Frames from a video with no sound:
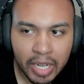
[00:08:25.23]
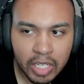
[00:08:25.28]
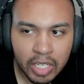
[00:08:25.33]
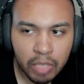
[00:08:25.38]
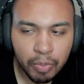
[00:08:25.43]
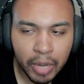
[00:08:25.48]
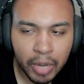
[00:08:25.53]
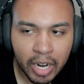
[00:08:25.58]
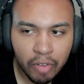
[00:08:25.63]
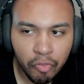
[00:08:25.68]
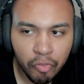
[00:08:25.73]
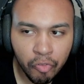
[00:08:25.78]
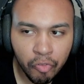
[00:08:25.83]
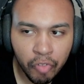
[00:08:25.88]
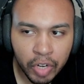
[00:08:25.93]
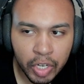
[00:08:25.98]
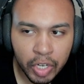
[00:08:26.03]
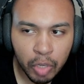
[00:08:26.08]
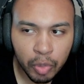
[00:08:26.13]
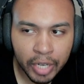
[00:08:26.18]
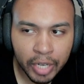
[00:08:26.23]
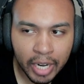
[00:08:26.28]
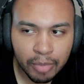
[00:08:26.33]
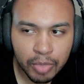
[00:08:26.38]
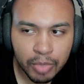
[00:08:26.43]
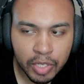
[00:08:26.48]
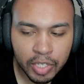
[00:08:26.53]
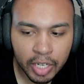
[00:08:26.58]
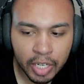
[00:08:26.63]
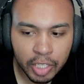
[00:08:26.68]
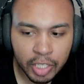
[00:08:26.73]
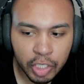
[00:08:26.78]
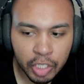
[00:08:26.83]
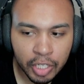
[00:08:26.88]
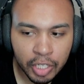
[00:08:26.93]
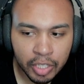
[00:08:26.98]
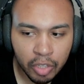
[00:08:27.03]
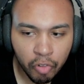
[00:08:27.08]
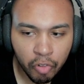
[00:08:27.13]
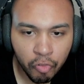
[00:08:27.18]
Buy video game section
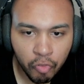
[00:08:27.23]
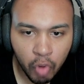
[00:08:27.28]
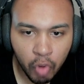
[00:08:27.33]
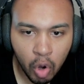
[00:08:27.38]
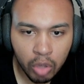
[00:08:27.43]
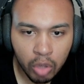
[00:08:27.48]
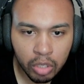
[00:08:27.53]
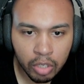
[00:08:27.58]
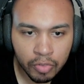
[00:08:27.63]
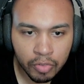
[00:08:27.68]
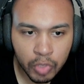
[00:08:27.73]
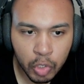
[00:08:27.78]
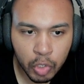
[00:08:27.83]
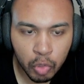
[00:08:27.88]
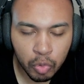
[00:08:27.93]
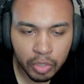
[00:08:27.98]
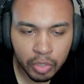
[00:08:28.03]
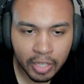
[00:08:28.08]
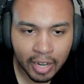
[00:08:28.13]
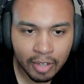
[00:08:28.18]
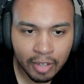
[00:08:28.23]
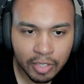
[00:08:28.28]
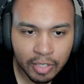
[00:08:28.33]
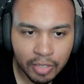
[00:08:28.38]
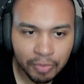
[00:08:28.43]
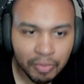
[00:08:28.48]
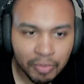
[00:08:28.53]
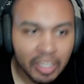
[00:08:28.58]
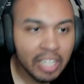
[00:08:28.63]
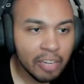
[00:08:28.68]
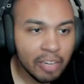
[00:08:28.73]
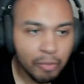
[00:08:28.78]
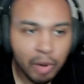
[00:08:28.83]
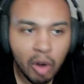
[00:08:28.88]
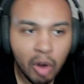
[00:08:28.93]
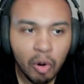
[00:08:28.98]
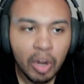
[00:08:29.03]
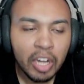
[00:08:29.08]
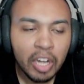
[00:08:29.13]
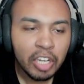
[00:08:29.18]
in the fall of 2000.
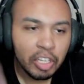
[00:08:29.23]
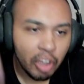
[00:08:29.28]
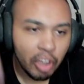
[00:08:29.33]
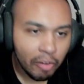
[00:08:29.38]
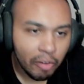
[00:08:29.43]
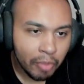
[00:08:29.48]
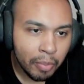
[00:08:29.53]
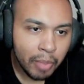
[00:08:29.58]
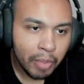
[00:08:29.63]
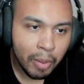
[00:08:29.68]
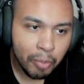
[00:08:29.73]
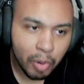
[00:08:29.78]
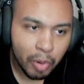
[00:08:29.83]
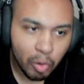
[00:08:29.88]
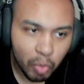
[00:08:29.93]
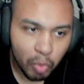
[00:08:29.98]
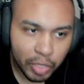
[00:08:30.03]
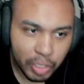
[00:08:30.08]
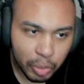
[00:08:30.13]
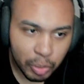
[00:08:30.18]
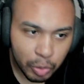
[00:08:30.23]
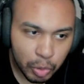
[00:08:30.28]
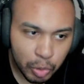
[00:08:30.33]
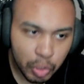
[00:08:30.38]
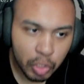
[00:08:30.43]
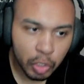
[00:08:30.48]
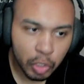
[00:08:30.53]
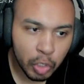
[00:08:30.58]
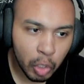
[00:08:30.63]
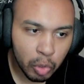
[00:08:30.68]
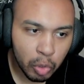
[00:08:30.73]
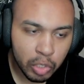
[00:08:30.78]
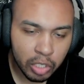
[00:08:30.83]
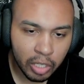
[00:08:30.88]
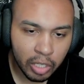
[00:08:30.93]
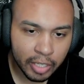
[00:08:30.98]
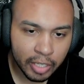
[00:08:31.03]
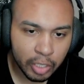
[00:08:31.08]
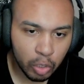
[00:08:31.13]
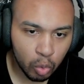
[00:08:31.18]
Bro, y'all remember when you used to go to
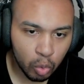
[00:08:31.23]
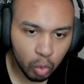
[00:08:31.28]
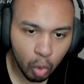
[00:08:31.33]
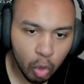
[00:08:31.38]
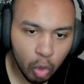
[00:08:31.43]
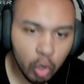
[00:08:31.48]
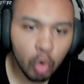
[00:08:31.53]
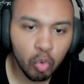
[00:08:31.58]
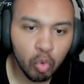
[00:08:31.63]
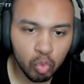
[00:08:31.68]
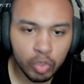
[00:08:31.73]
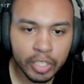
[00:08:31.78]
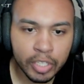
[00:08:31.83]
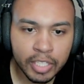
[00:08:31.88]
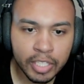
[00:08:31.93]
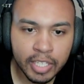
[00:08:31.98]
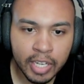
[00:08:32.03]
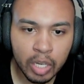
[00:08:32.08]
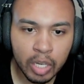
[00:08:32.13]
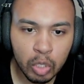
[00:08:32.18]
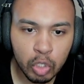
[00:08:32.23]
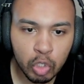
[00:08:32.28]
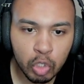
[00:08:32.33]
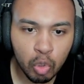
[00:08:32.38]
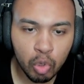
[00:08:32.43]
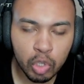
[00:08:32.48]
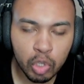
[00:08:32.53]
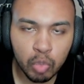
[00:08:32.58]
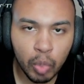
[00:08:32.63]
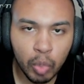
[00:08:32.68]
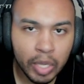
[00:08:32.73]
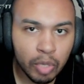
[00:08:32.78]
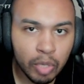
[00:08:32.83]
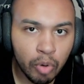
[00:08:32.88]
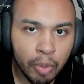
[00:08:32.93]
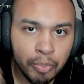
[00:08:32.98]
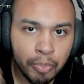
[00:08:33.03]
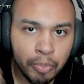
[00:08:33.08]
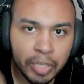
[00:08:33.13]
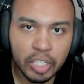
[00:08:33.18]
like your local retail stores, whether
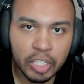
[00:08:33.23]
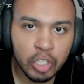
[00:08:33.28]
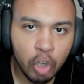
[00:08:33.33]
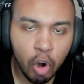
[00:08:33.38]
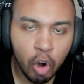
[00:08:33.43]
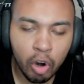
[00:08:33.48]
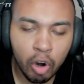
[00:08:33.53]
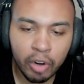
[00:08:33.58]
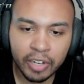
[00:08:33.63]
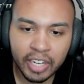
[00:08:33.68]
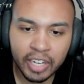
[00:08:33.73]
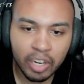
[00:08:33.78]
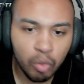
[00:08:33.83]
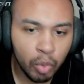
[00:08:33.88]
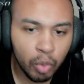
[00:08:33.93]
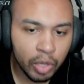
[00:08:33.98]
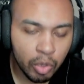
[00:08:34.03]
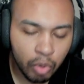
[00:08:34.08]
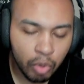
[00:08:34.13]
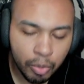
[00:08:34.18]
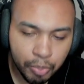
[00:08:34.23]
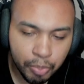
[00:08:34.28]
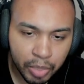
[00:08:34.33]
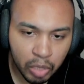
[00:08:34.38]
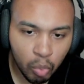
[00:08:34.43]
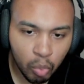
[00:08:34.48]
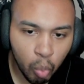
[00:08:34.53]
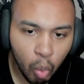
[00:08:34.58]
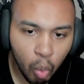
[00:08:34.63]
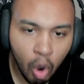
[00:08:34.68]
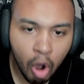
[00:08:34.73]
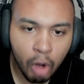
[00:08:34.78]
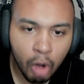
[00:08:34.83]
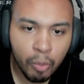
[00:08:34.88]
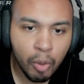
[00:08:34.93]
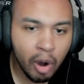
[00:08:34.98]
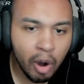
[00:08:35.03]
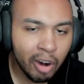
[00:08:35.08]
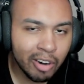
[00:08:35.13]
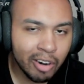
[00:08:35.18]
it be Target, whether it be
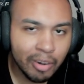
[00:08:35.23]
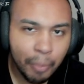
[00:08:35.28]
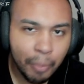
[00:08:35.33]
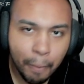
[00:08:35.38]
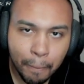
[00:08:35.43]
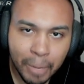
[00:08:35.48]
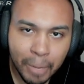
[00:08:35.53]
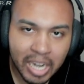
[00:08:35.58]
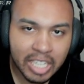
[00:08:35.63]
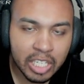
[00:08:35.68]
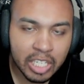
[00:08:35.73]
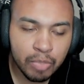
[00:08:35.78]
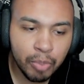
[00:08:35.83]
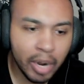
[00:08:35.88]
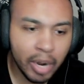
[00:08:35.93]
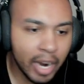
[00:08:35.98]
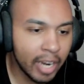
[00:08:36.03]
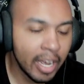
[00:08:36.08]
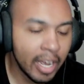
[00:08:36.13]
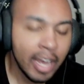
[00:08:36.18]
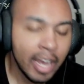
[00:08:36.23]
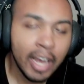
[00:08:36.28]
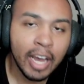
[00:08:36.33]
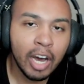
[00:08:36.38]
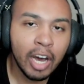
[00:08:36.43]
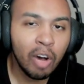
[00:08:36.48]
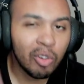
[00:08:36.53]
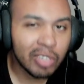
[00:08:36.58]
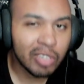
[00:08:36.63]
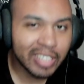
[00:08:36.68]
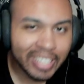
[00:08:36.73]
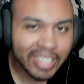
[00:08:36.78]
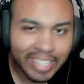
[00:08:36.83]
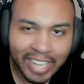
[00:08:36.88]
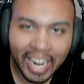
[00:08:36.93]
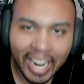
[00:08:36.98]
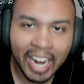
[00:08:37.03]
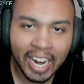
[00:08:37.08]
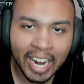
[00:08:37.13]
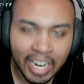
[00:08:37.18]
Walmart, Best Buy, hell,
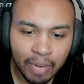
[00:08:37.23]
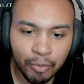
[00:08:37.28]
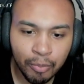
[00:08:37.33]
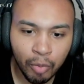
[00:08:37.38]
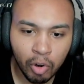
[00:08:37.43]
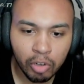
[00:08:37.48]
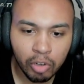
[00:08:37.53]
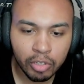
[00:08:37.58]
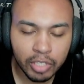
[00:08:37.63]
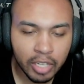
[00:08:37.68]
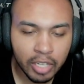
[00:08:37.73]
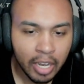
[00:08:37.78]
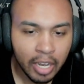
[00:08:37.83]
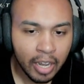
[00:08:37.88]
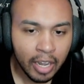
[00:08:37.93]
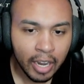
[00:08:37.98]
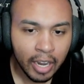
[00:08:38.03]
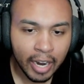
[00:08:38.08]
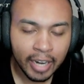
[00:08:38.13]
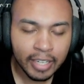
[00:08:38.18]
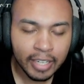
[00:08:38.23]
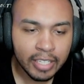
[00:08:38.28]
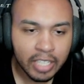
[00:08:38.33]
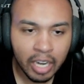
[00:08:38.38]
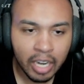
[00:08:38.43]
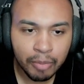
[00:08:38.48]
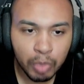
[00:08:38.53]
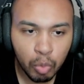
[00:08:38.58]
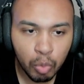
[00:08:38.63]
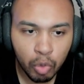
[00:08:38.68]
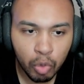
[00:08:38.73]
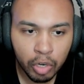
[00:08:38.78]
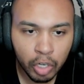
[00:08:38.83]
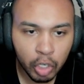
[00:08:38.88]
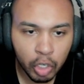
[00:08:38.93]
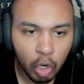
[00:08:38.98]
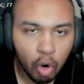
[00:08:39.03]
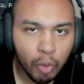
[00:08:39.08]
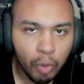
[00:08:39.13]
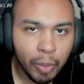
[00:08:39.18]
Kmart. Anytime you were to
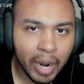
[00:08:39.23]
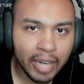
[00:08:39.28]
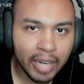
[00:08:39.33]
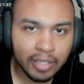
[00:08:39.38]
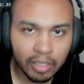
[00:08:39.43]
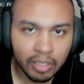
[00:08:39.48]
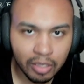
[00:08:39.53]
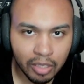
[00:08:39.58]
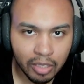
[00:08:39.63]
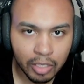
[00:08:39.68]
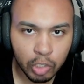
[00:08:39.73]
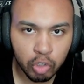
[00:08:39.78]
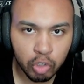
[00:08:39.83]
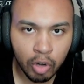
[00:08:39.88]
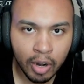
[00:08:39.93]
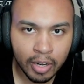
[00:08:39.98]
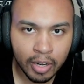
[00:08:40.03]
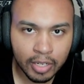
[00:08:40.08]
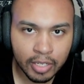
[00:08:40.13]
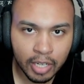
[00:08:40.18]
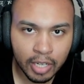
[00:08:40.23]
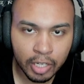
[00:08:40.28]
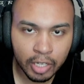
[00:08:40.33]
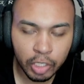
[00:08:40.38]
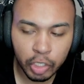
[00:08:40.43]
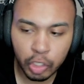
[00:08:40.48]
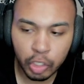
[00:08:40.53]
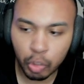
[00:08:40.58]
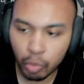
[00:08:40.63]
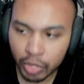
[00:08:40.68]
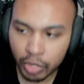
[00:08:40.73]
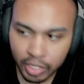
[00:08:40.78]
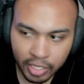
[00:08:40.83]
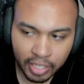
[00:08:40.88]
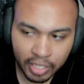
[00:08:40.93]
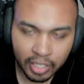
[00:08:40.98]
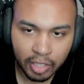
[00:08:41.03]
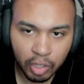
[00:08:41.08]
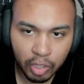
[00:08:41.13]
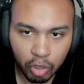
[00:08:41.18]
go by the electronics section, you would see
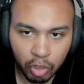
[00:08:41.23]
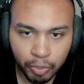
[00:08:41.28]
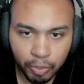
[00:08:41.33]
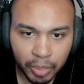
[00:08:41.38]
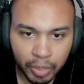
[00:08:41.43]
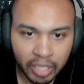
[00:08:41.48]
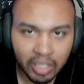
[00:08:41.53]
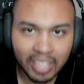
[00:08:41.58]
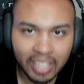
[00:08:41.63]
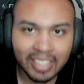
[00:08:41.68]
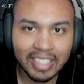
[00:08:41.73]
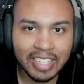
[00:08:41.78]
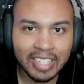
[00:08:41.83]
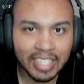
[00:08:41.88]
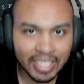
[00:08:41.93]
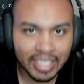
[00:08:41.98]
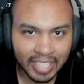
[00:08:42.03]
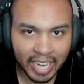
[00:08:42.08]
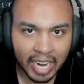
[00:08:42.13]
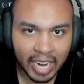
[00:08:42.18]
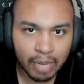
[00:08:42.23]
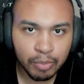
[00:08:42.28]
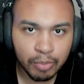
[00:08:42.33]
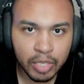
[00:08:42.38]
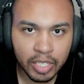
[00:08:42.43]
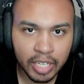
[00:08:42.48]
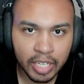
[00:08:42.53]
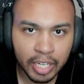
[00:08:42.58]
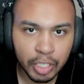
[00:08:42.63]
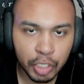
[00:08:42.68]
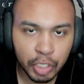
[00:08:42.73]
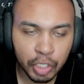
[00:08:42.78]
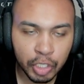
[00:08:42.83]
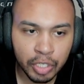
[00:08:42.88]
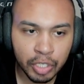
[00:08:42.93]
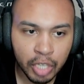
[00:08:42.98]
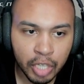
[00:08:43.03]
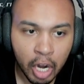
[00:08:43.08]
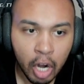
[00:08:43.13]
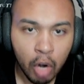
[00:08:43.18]
that there would be like these game
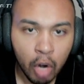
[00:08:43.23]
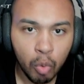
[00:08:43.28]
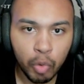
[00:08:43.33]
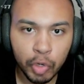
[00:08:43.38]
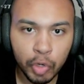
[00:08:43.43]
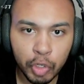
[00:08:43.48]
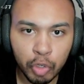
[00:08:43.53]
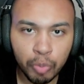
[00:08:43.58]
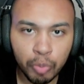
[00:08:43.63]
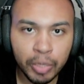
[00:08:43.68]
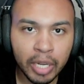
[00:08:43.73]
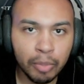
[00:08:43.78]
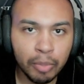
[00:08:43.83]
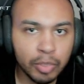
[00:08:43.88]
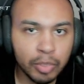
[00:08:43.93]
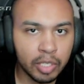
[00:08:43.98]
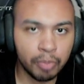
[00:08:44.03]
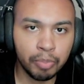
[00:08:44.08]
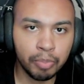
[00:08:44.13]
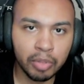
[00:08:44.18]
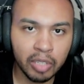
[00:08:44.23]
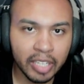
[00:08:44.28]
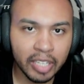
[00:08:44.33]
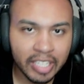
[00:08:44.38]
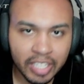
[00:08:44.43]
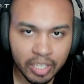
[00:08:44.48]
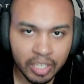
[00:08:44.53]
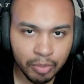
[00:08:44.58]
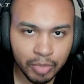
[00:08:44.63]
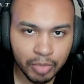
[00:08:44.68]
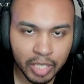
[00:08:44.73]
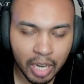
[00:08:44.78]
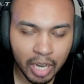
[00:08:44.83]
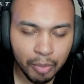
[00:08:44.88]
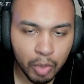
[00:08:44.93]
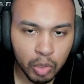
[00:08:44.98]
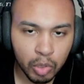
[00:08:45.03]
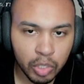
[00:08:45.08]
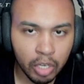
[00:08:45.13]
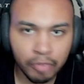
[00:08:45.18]
stations where you'd be able to play some
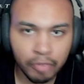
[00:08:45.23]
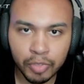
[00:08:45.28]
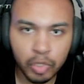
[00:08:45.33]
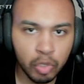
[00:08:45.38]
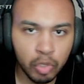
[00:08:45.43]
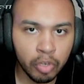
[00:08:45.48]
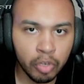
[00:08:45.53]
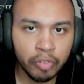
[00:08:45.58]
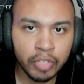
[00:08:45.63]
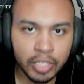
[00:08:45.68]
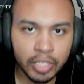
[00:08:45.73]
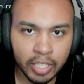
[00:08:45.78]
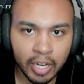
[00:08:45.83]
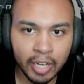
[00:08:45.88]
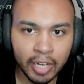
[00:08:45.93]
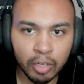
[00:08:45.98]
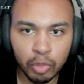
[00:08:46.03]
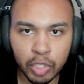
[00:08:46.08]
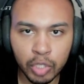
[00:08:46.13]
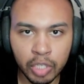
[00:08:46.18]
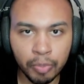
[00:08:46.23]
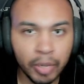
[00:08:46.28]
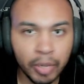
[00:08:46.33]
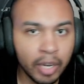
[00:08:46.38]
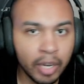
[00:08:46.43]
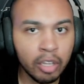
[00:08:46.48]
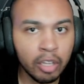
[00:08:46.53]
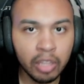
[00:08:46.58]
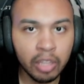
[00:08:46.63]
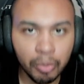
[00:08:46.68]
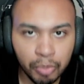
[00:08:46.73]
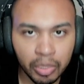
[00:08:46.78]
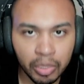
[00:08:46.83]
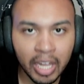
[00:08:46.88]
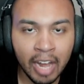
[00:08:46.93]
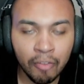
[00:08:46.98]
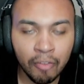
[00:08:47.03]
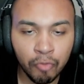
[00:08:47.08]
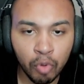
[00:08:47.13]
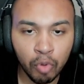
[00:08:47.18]
demos of certain titles depending on the
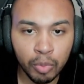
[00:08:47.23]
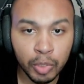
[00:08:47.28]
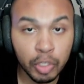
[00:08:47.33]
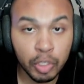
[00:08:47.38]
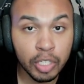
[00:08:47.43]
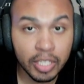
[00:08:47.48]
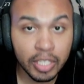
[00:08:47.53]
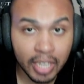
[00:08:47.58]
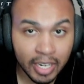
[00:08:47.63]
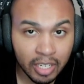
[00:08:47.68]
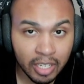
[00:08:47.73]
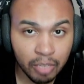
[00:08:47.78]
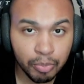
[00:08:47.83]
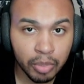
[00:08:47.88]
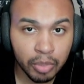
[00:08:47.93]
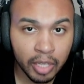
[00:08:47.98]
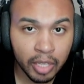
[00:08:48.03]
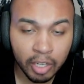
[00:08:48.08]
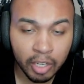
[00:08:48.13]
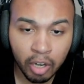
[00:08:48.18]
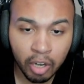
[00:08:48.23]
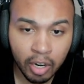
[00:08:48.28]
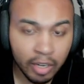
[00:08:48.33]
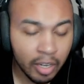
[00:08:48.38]
platform you decided to play on.